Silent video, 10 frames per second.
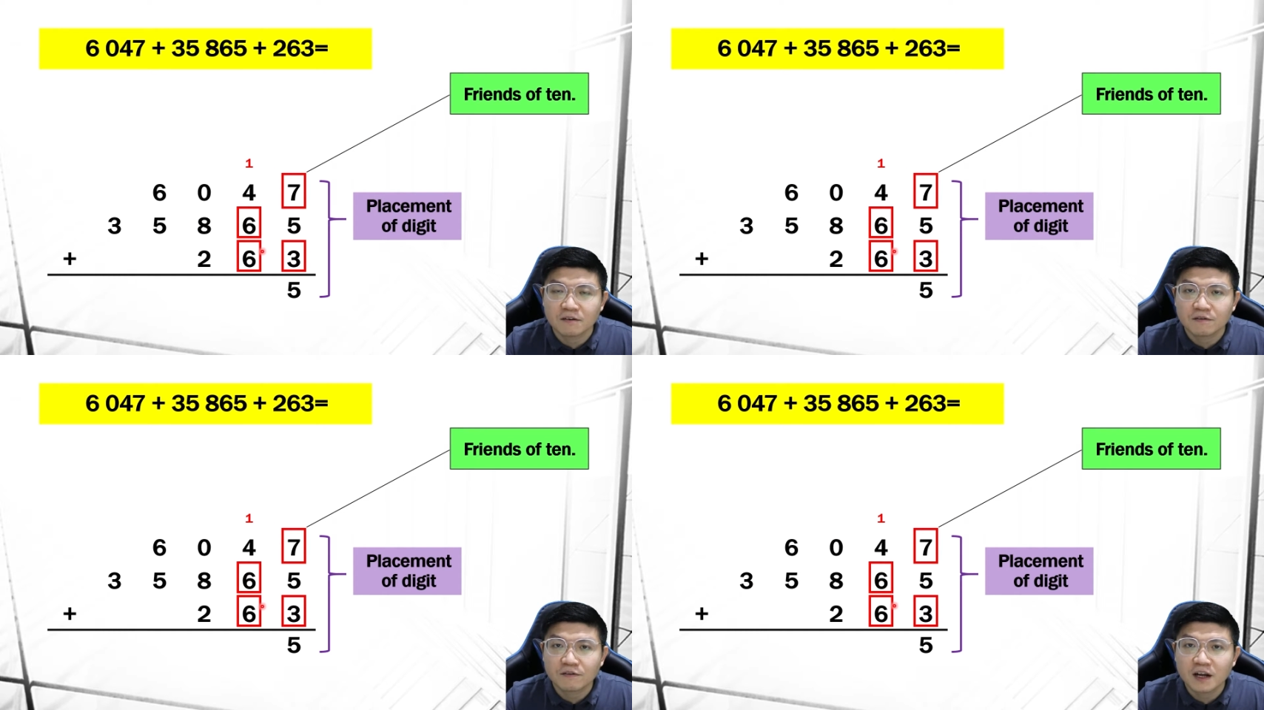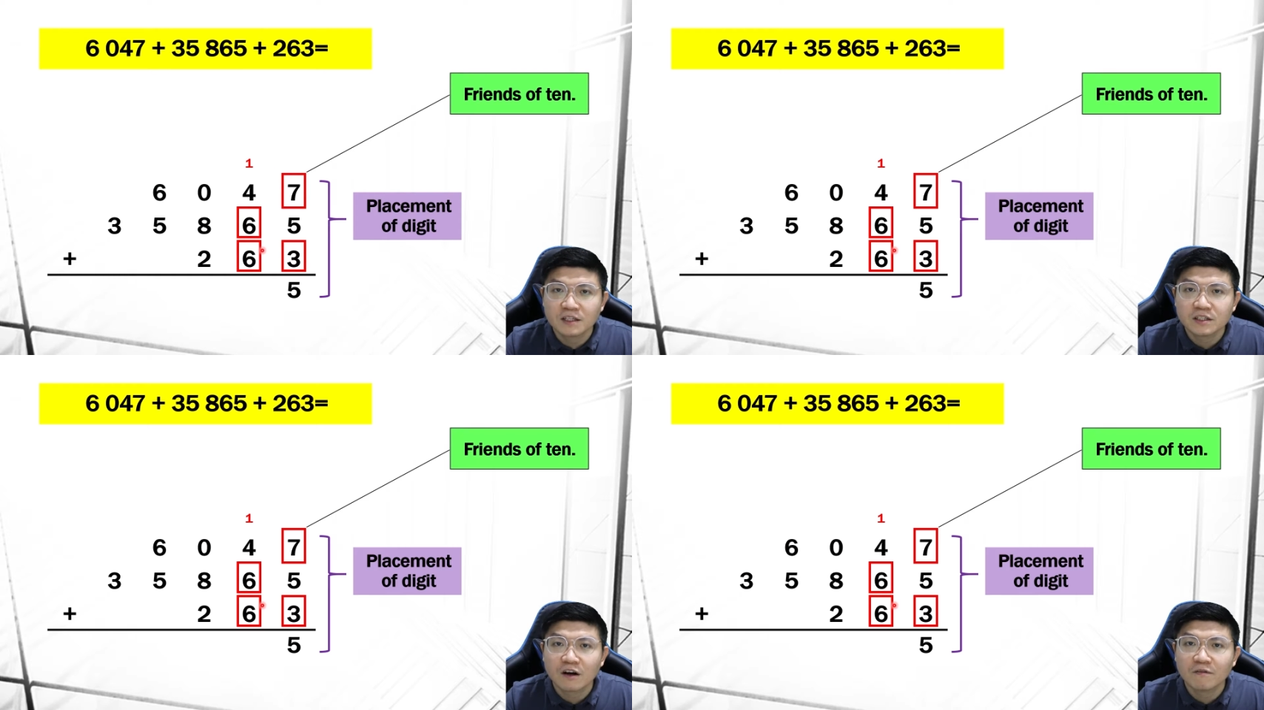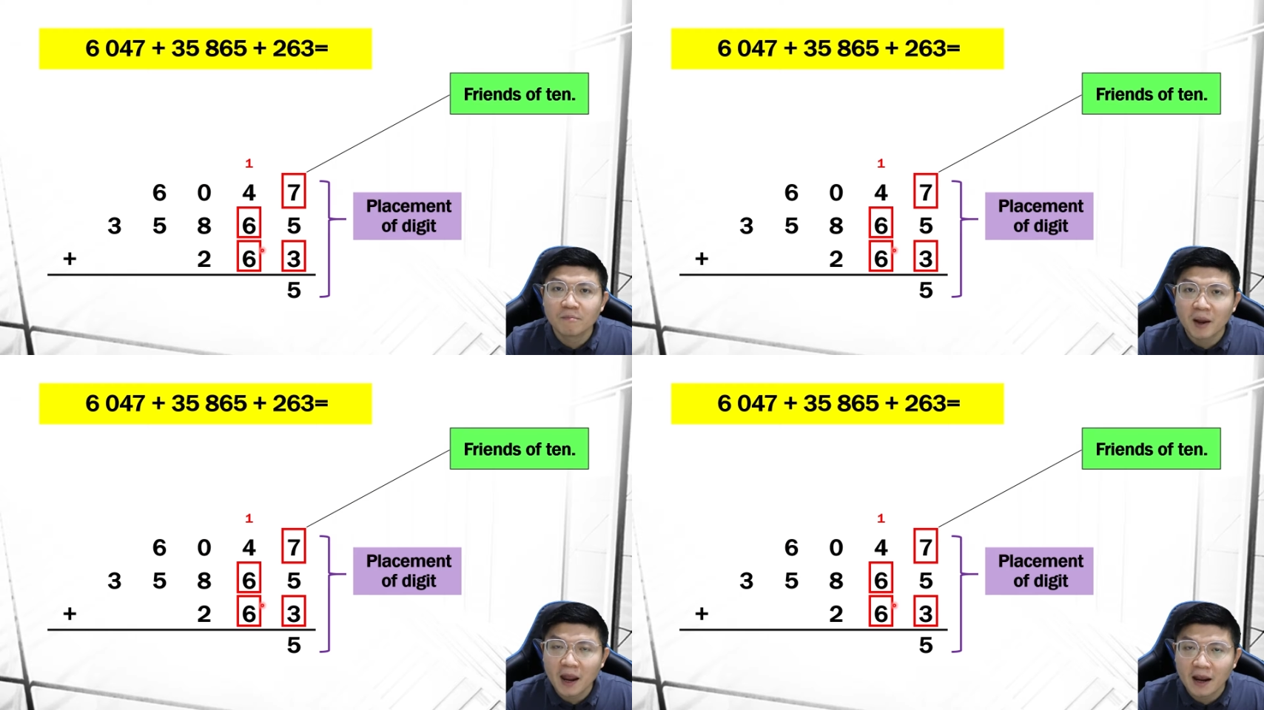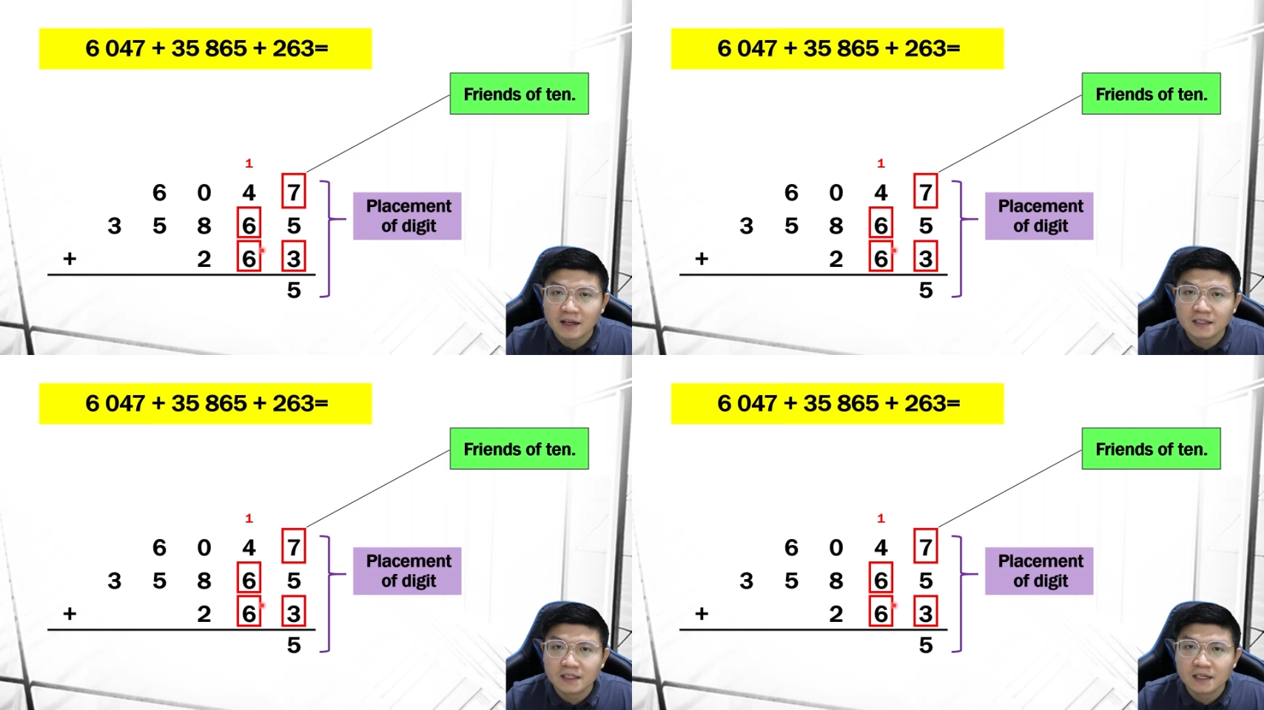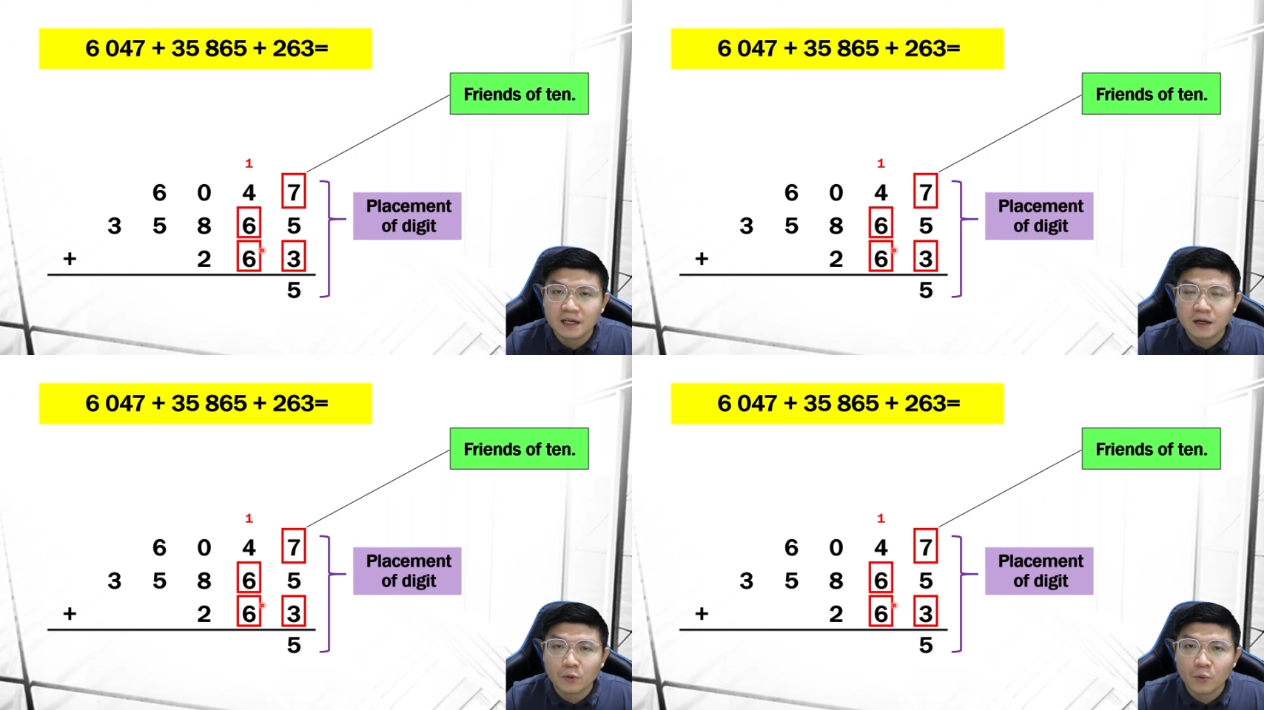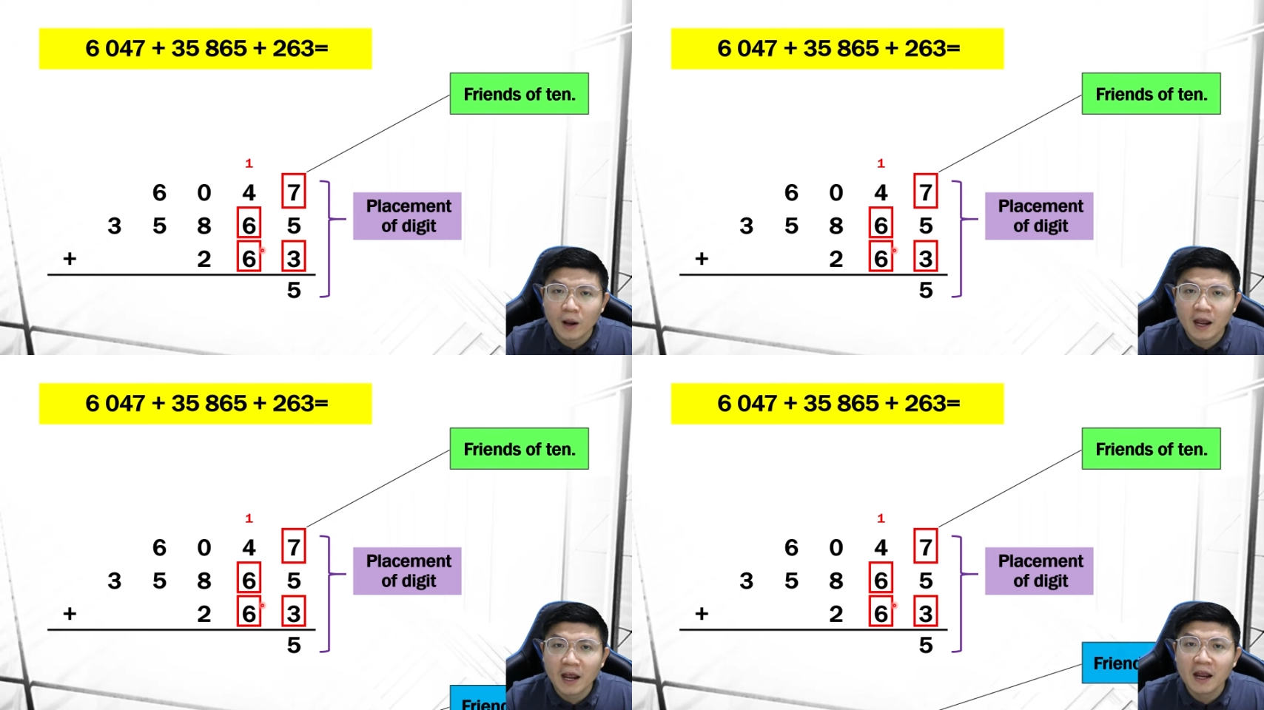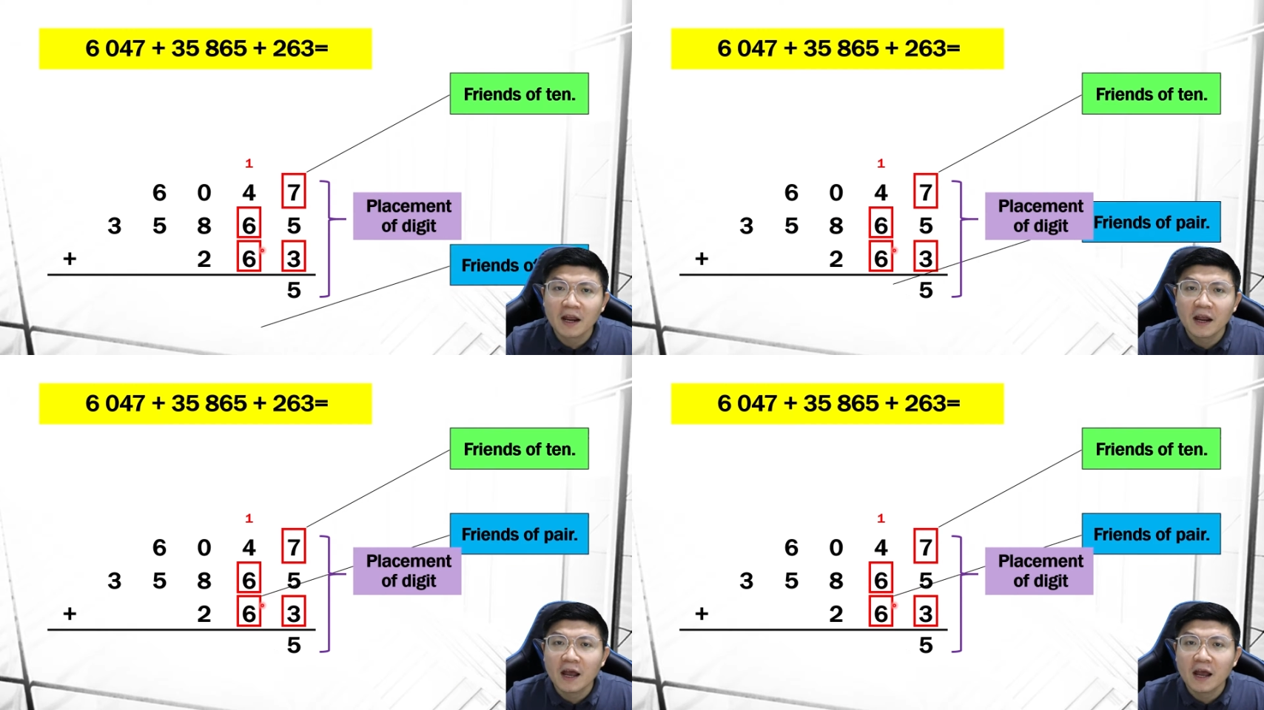Friends of pair, where